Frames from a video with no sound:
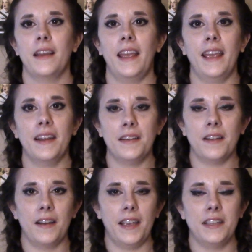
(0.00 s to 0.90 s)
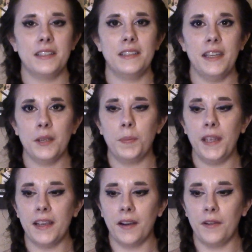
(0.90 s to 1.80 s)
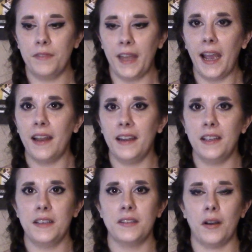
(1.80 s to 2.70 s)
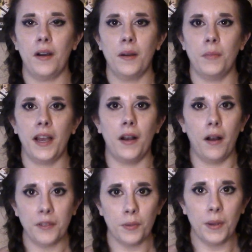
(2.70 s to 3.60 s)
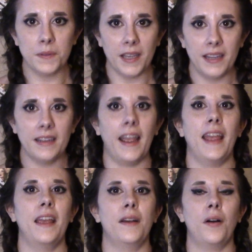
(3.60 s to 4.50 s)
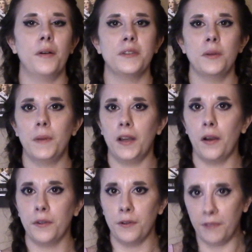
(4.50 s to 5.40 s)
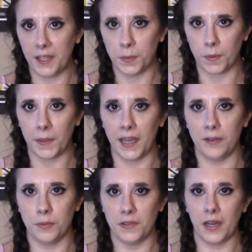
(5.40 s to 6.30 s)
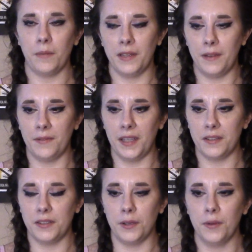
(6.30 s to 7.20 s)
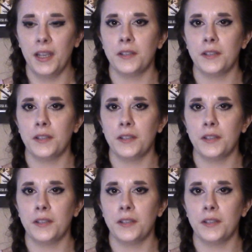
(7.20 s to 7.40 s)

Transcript: and a sneak peek of that is on my author website and also my author Facebook page, which I will leave links to.